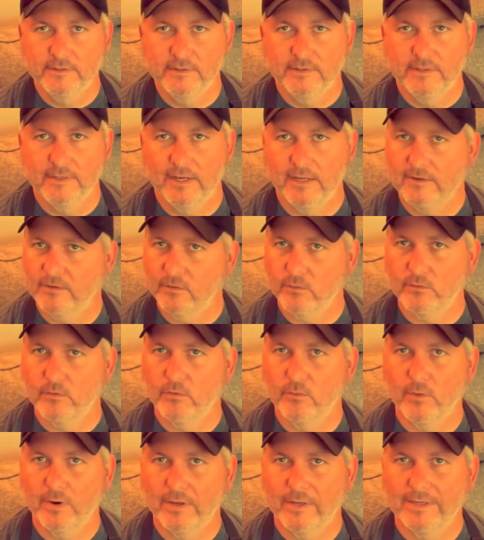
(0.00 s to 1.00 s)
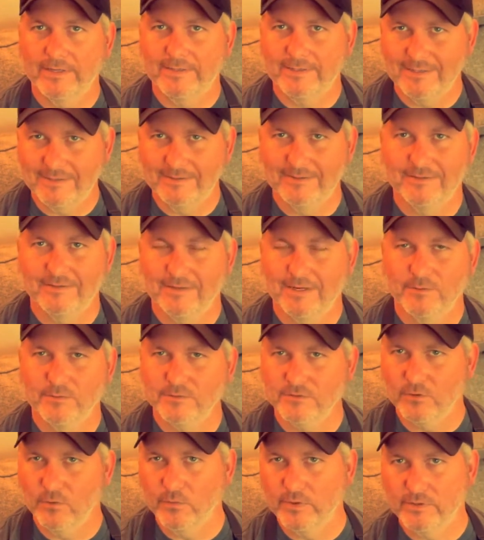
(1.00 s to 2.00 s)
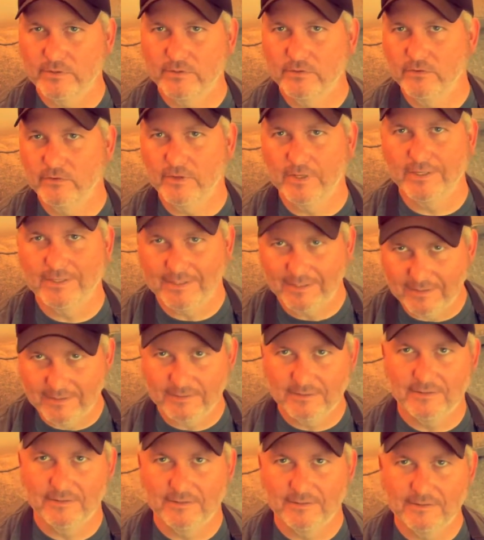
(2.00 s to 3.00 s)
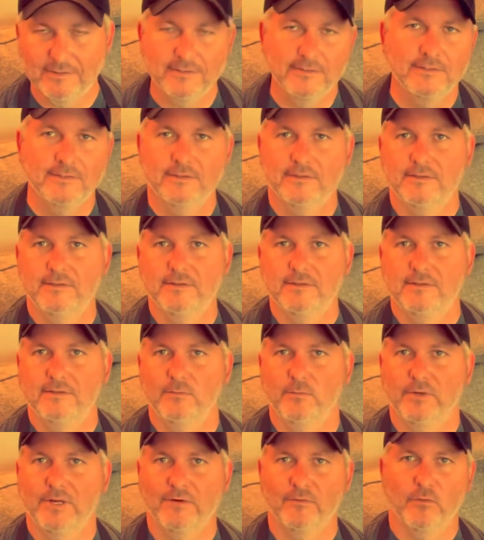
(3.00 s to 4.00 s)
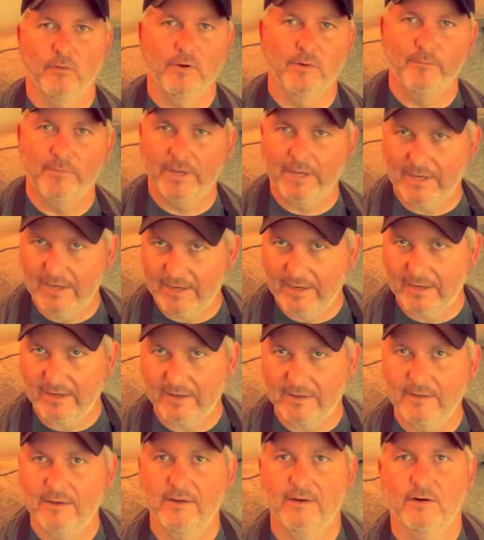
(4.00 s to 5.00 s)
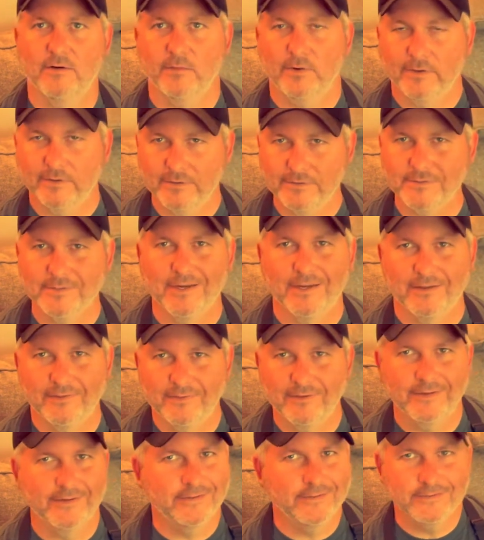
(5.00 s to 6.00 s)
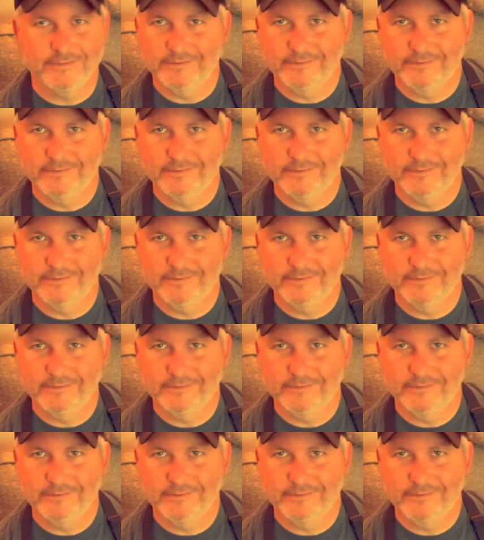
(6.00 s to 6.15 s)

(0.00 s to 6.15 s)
And I don't know why I didn't. I was going to, and I didn't. We never went back, one of those kind of things.